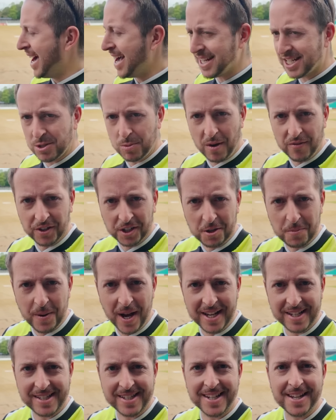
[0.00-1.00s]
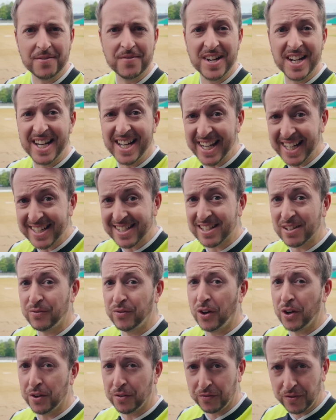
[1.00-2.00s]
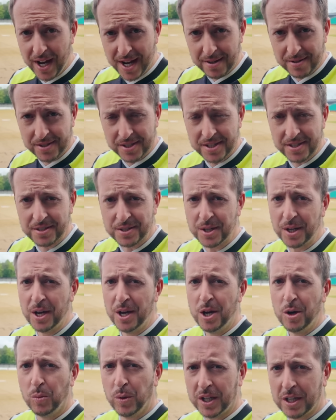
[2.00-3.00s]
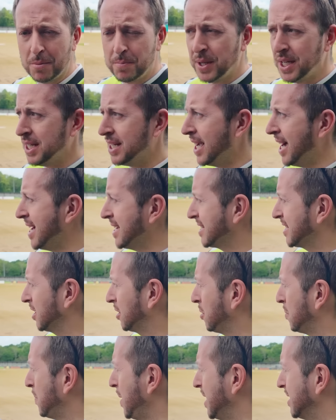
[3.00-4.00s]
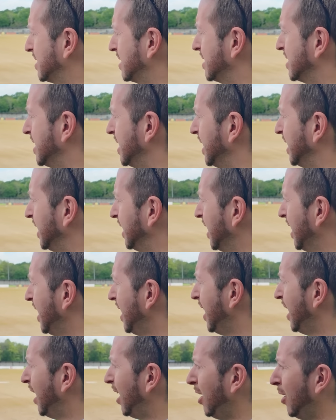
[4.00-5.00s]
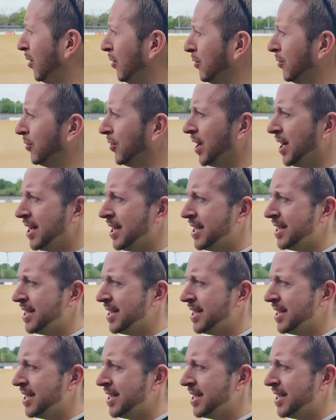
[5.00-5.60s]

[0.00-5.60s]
has to have a capacity of at least 5,000. Wikipedia has the capacity of